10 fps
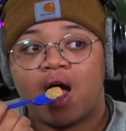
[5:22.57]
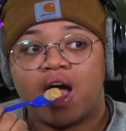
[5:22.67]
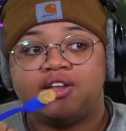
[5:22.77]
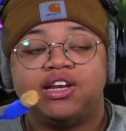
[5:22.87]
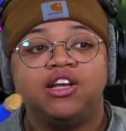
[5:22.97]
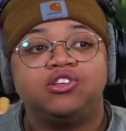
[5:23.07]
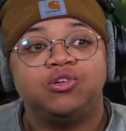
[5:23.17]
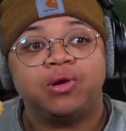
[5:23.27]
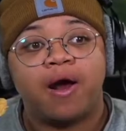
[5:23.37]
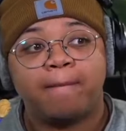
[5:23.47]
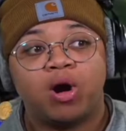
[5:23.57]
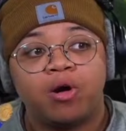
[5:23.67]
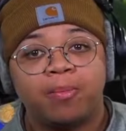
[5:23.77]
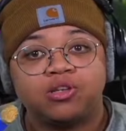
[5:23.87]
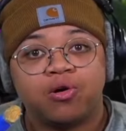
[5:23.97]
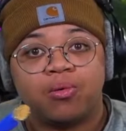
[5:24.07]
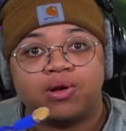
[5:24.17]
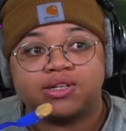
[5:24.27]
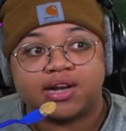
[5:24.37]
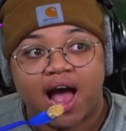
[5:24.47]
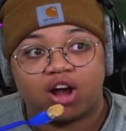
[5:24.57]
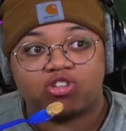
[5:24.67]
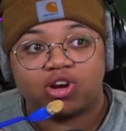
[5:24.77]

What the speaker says: Did he do it on purpose or was it actually